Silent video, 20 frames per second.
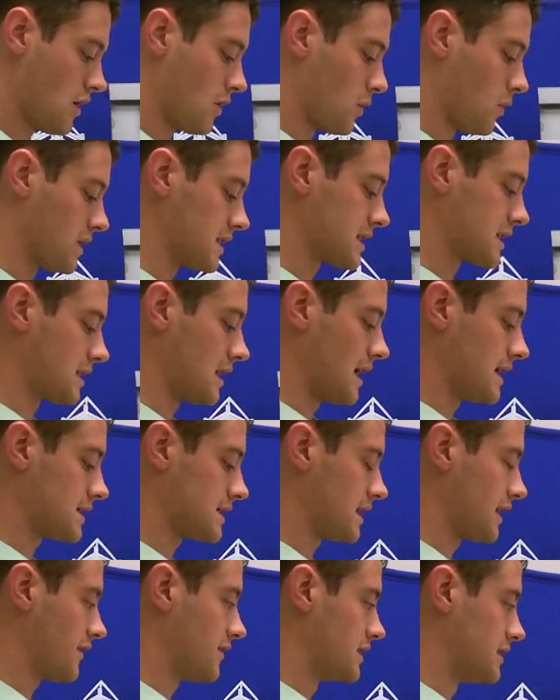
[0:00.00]
What's the
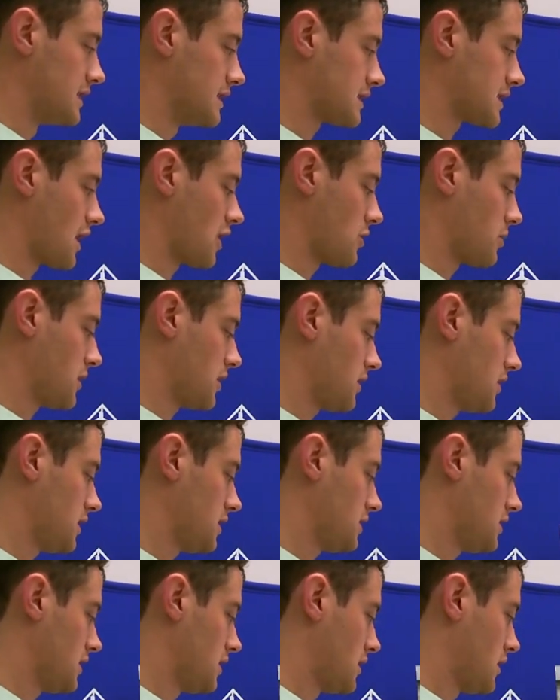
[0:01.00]
last day of the discount
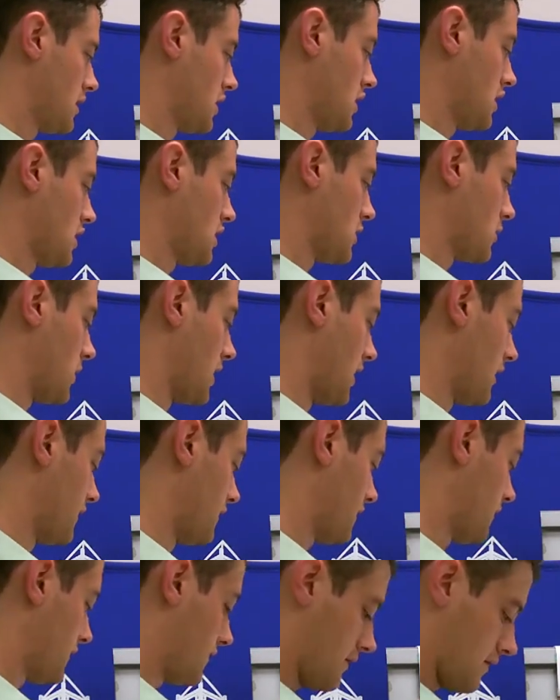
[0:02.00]
period? Well,